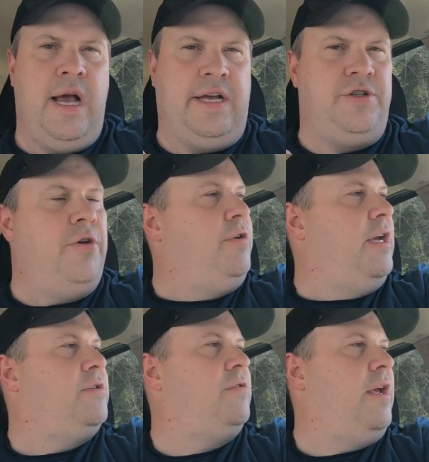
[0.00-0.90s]
I showed
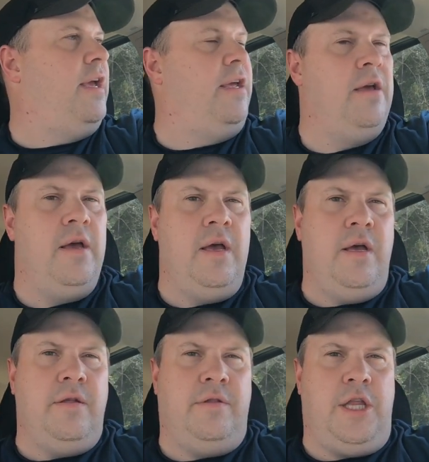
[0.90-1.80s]
yesterday,
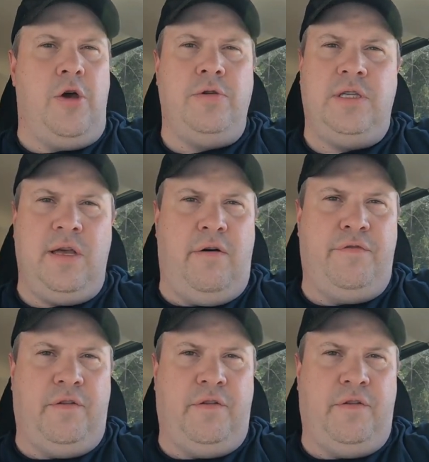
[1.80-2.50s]
those sell